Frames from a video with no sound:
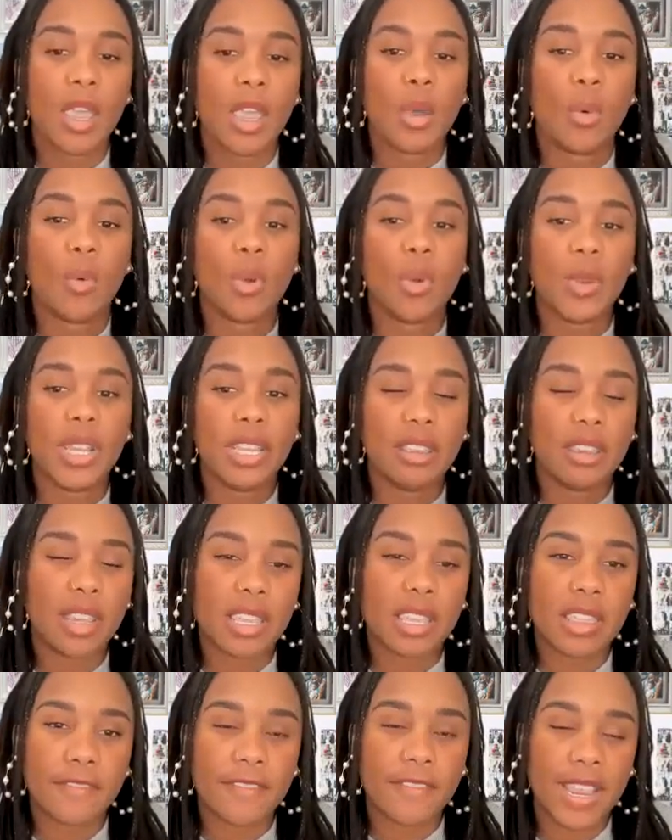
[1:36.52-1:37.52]
When we look
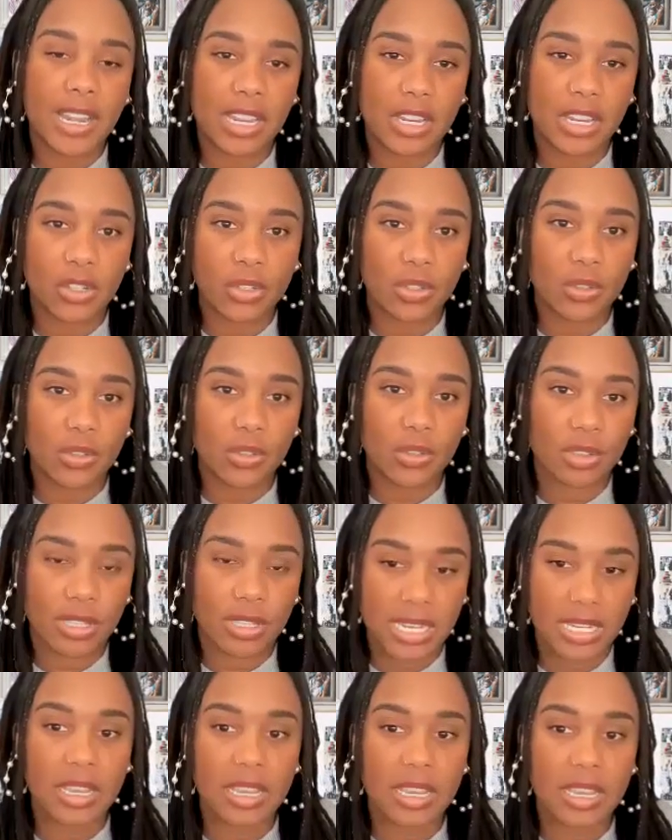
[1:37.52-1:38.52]
at the financial
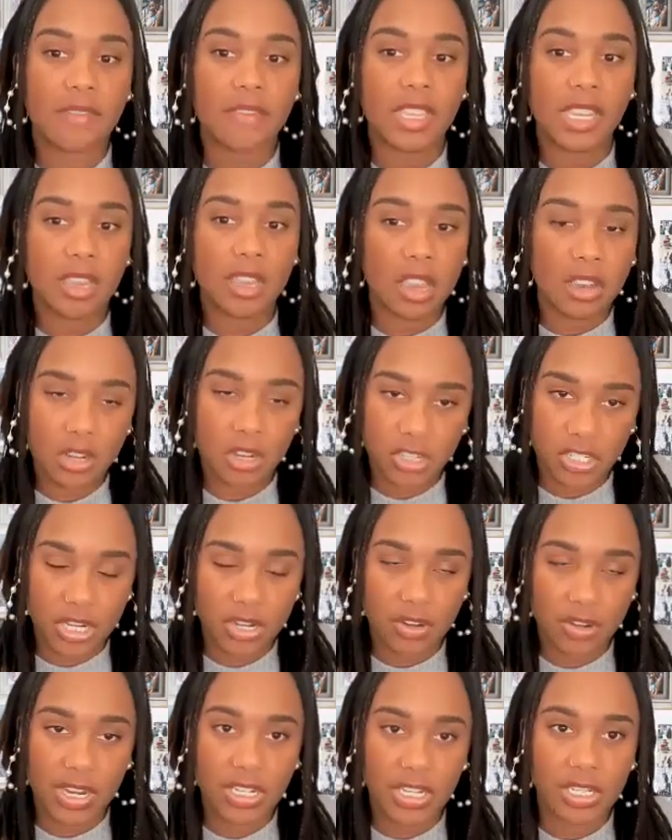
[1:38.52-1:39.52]
needs of the younger
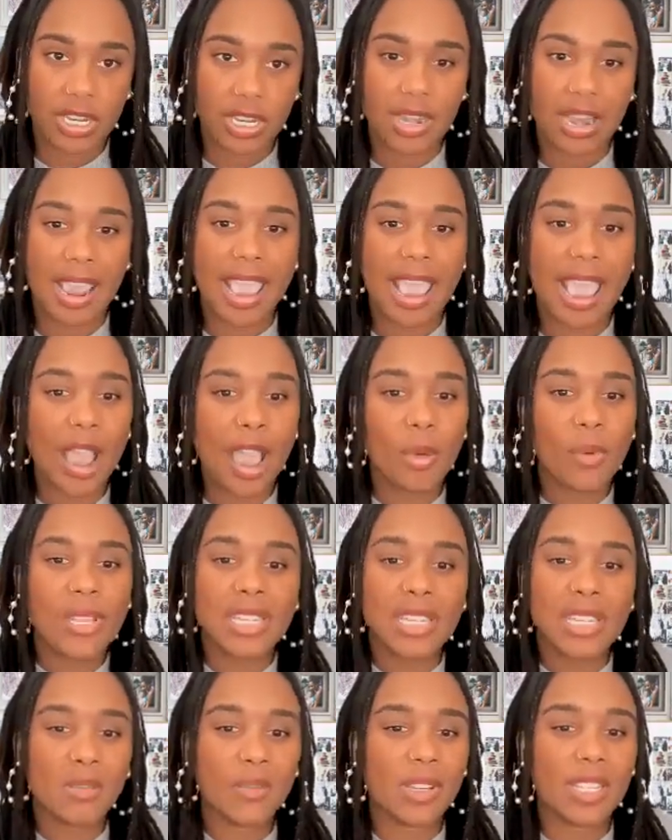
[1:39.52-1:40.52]
generation, how is
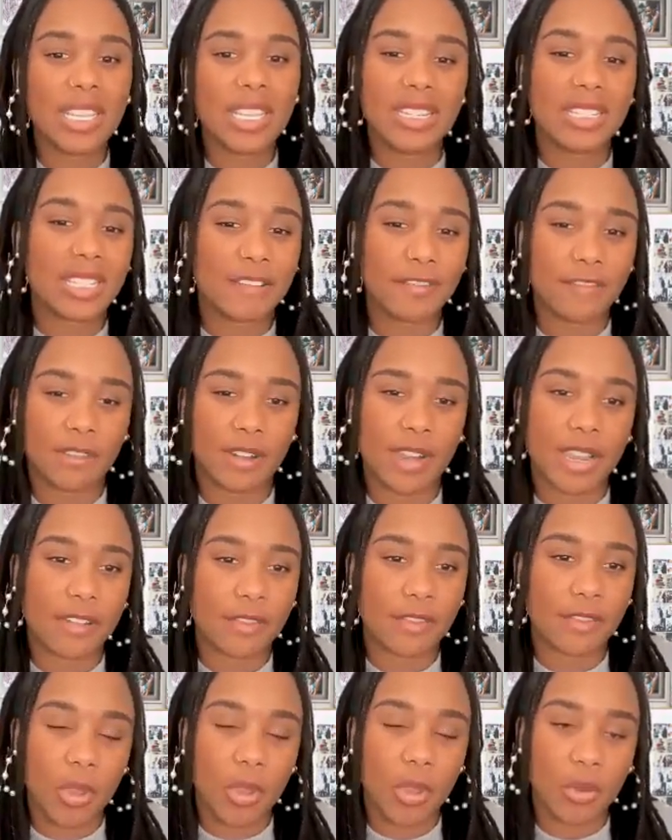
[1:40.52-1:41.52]
it really differing
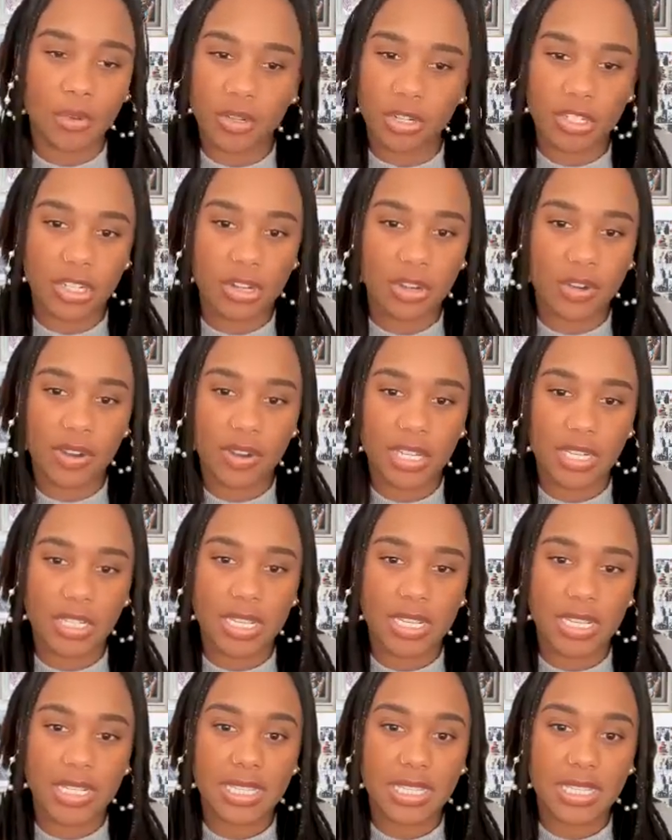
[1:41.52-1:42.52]
from older
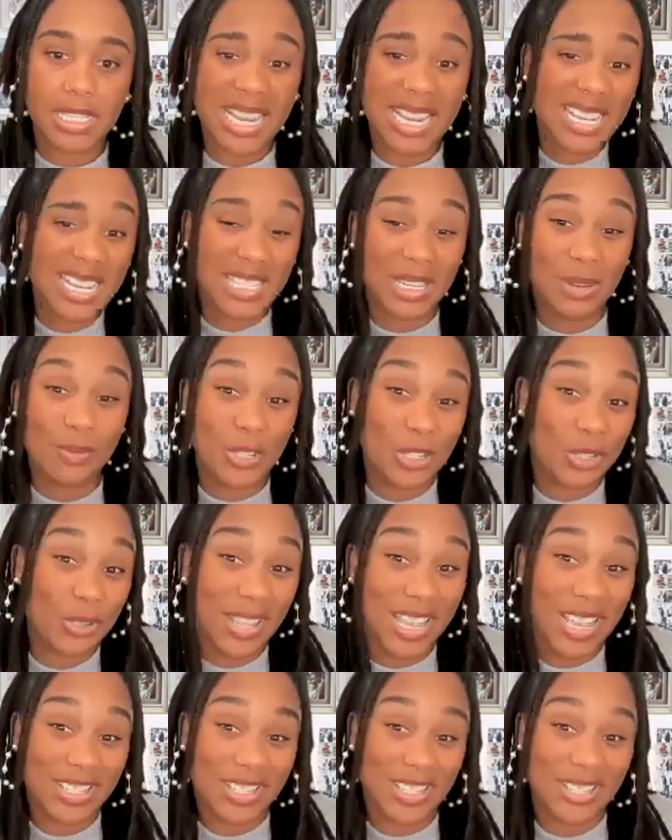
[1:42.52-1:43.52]
generations? Tansley, would you
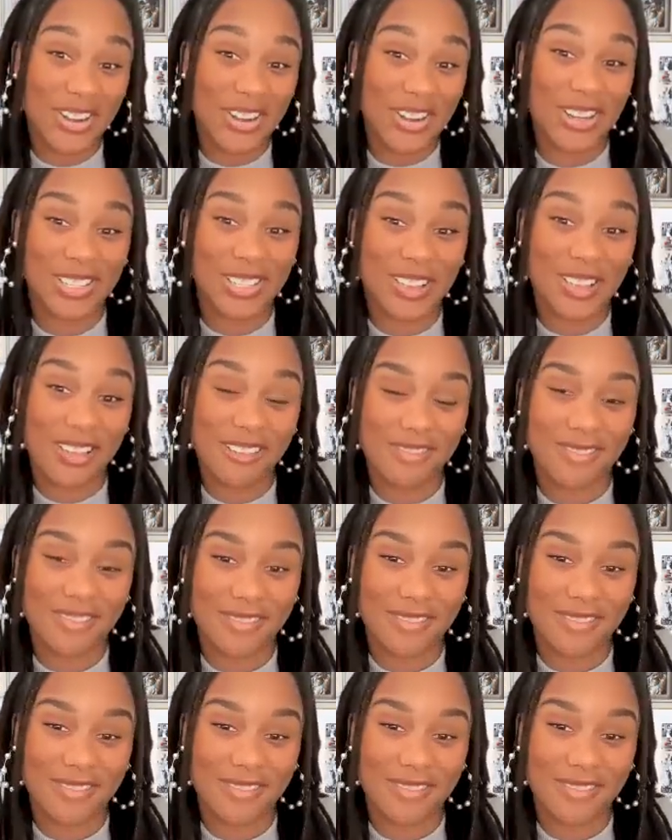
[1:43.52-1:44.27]
like to start us off?